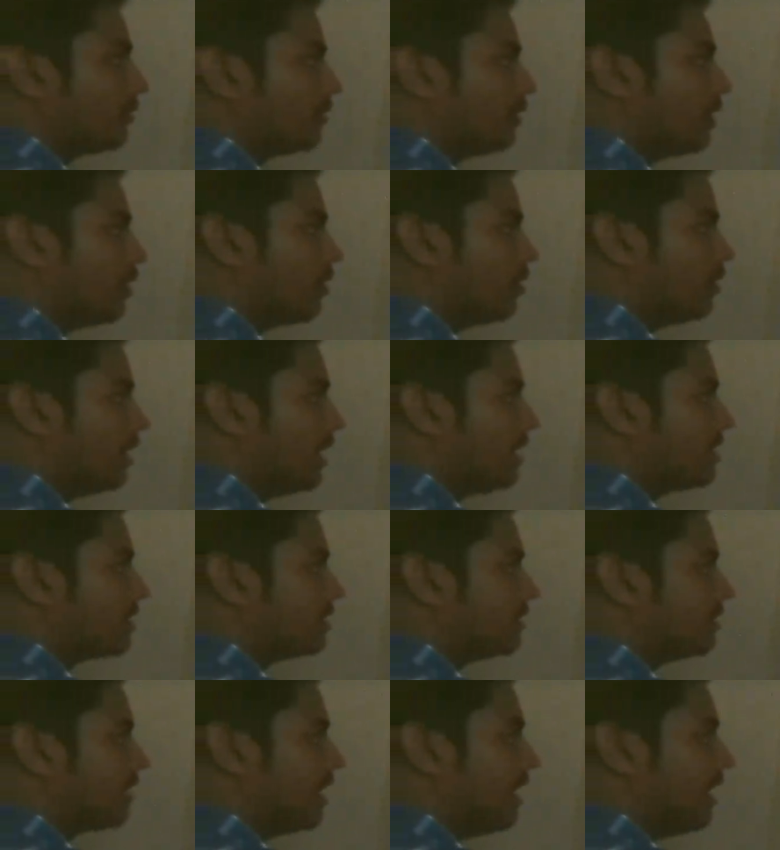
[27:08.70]
now let's
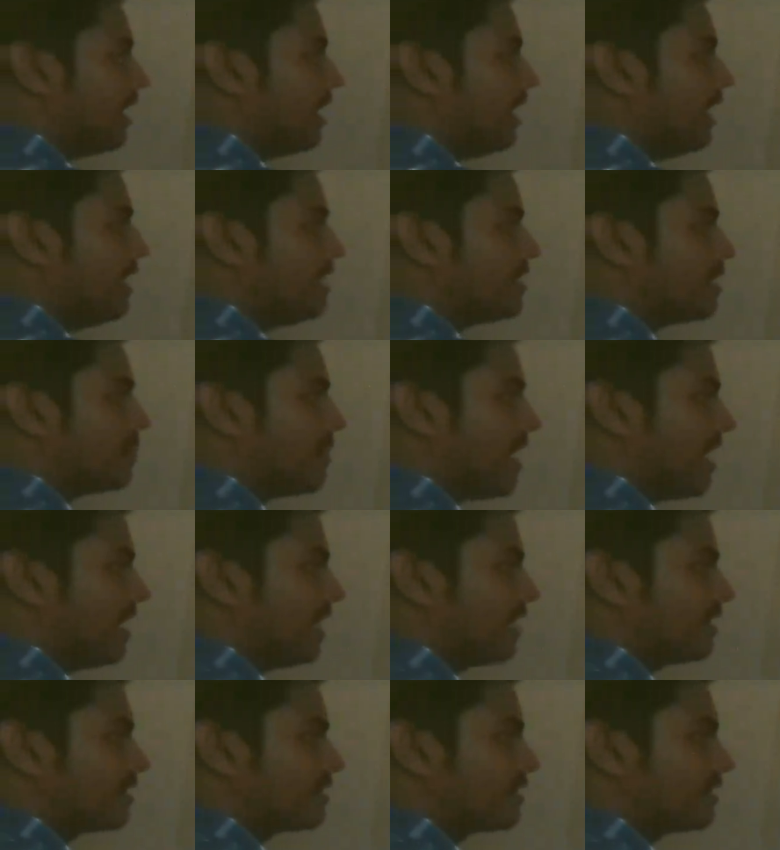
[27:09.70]
say A is a
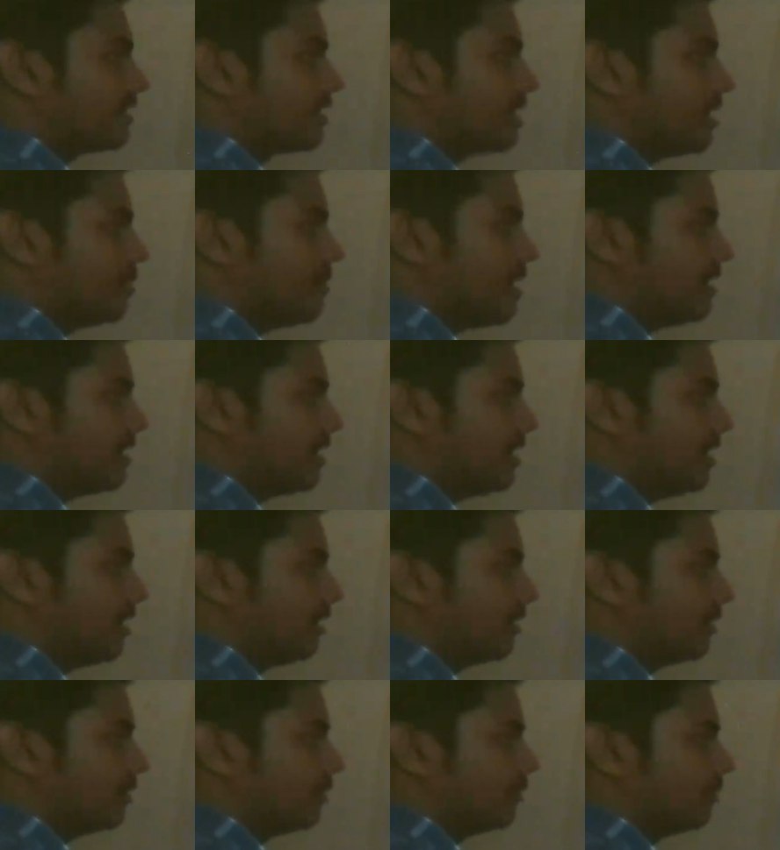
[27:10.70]
matrix 3 by 3.
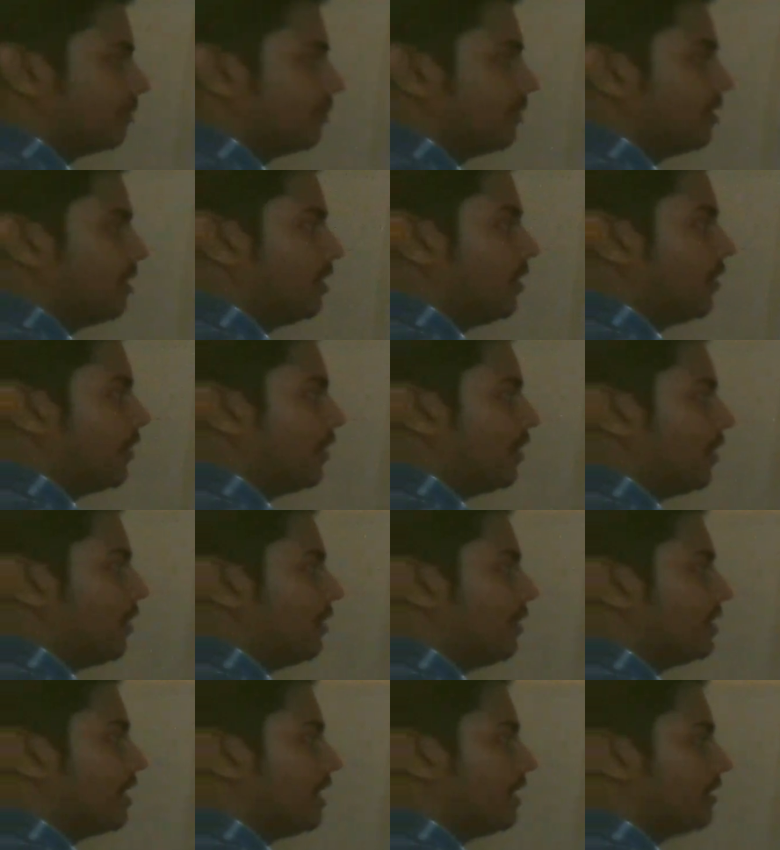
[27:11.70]
Now
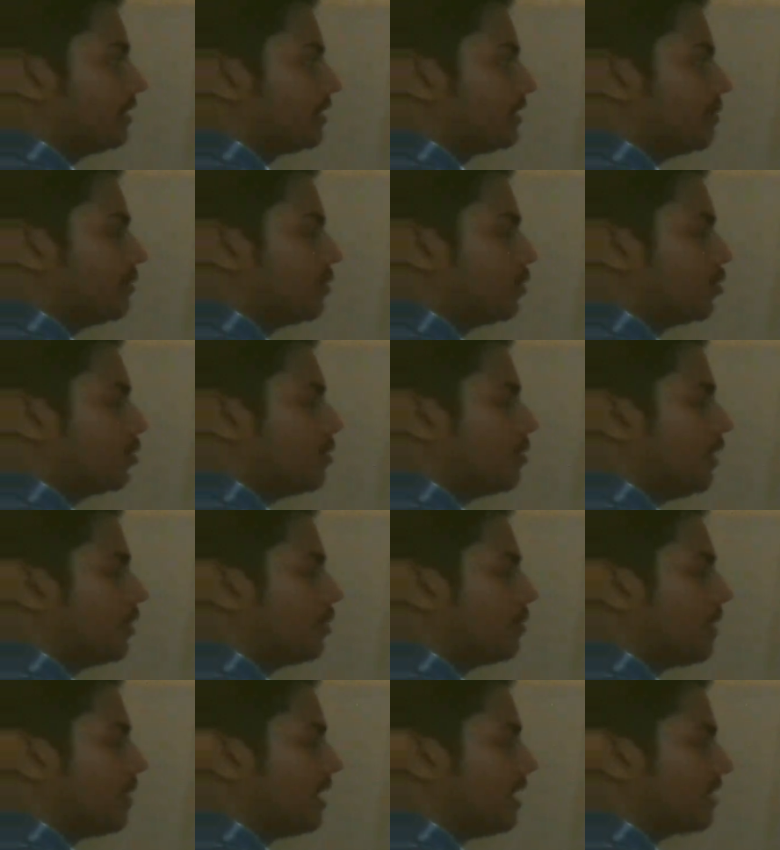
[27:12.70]
in that some 2 by 2
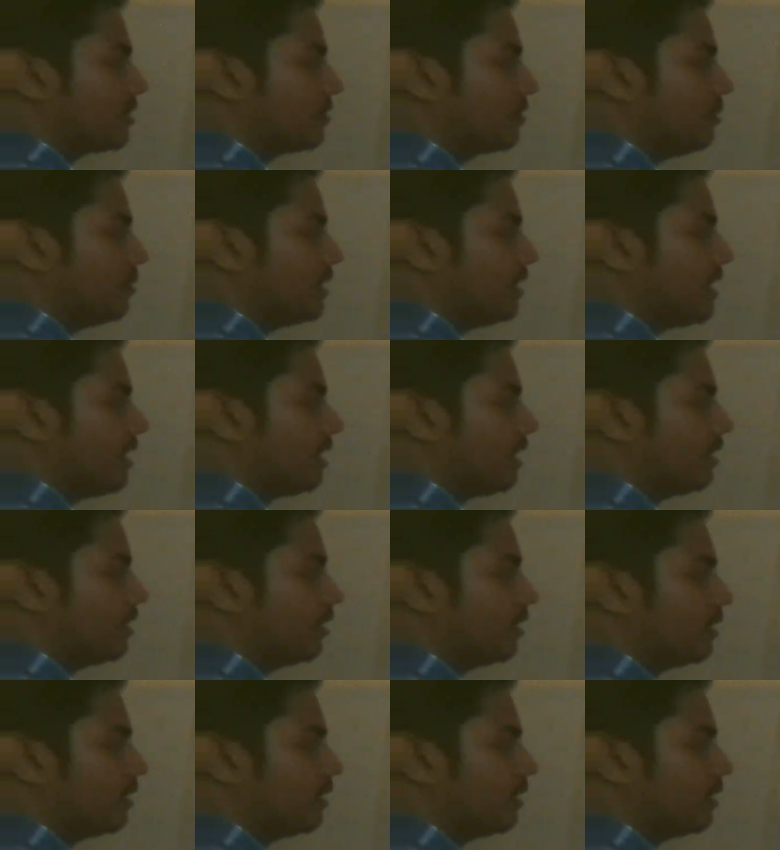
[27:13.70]
matrix will be there.